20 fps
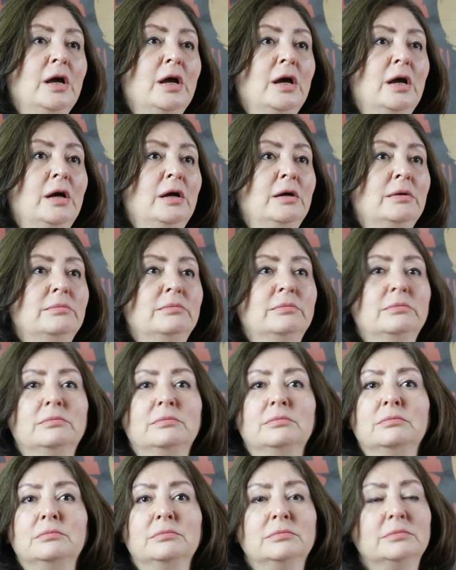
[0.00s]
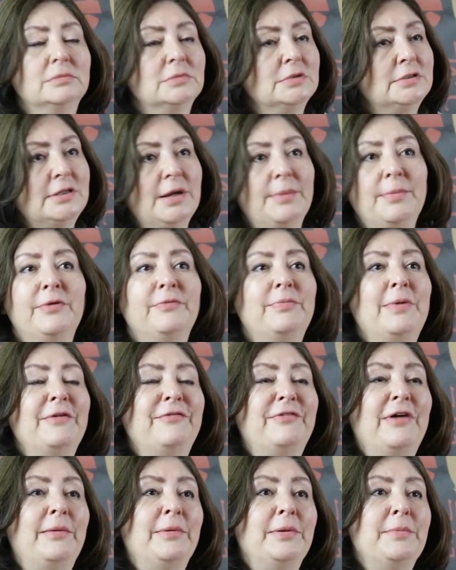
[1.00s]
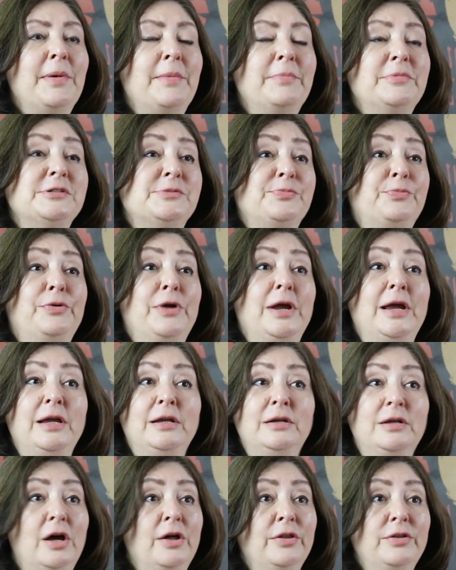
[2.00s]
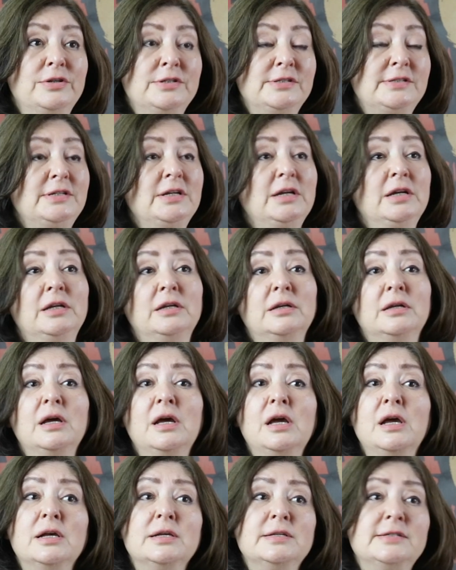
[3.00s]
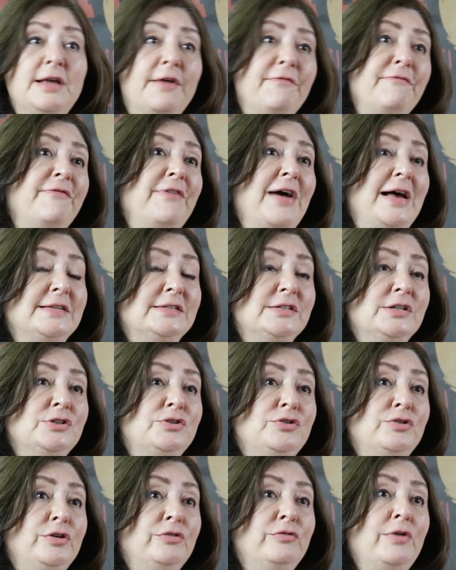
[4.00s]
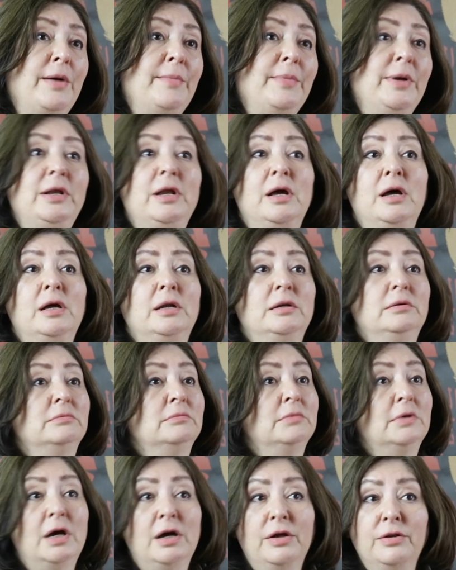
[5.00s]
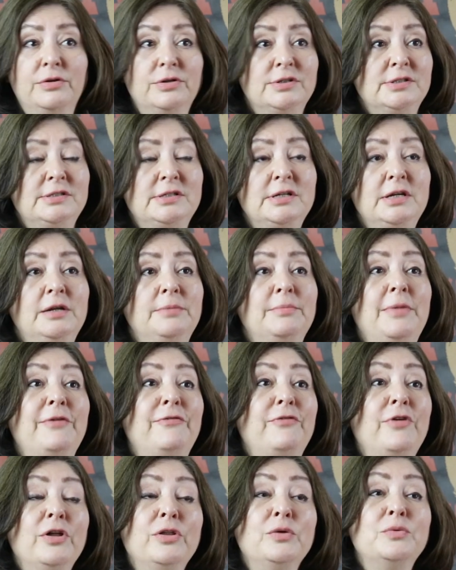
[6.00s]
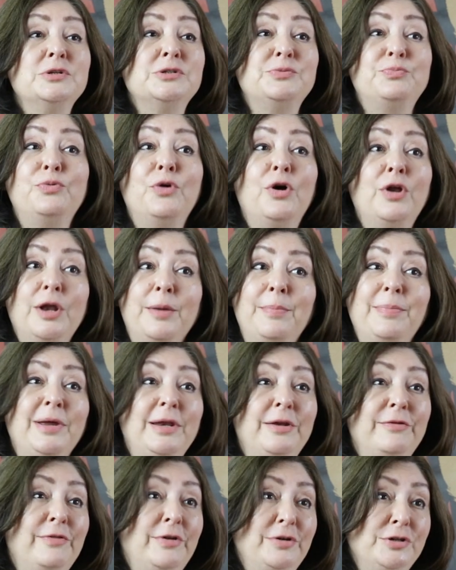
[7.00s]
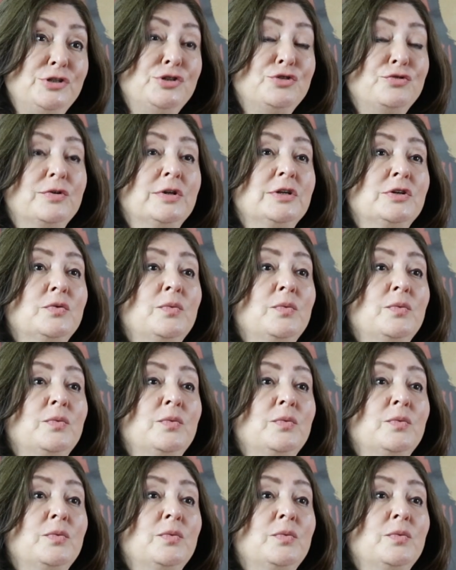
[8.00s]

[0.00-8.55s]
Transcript: Um, some of my family members prayed, others didn't. Some fasted during Ramadan, others didn't. My father was brought up in a very strict